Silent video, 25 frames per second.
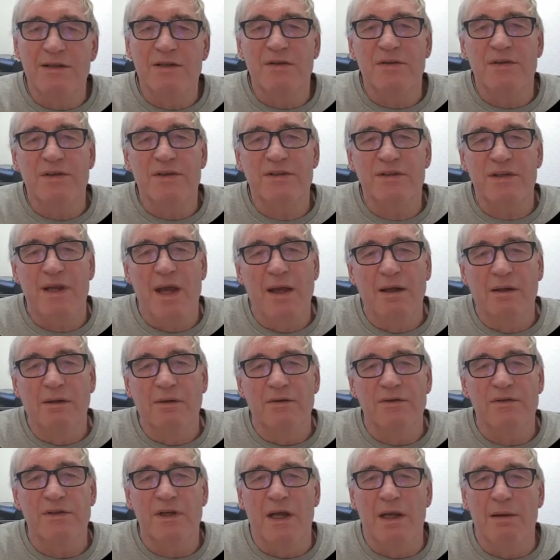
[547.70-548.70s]
enter the
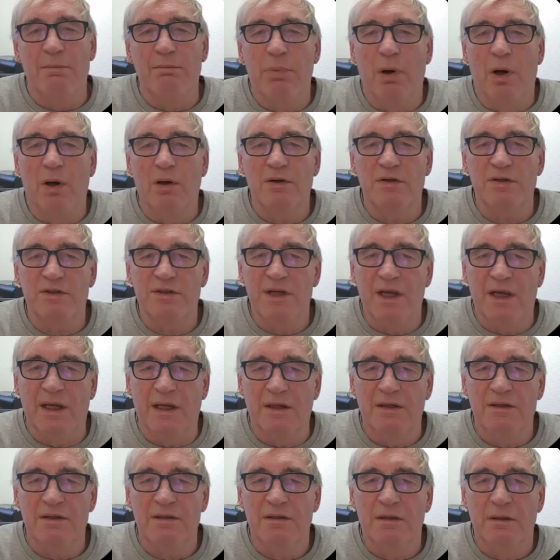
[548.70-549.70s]
sales in box
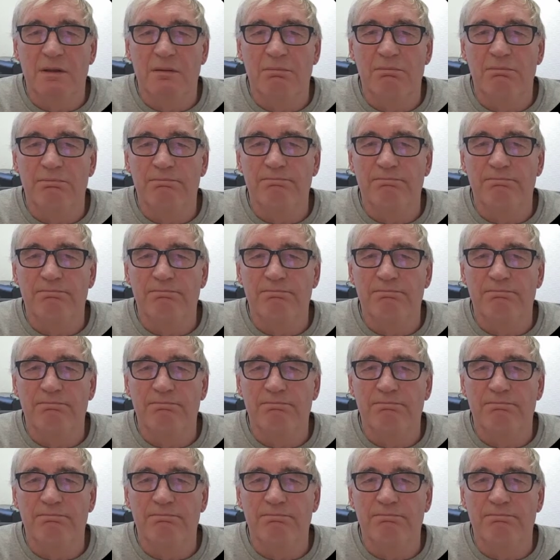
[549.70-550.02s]
6,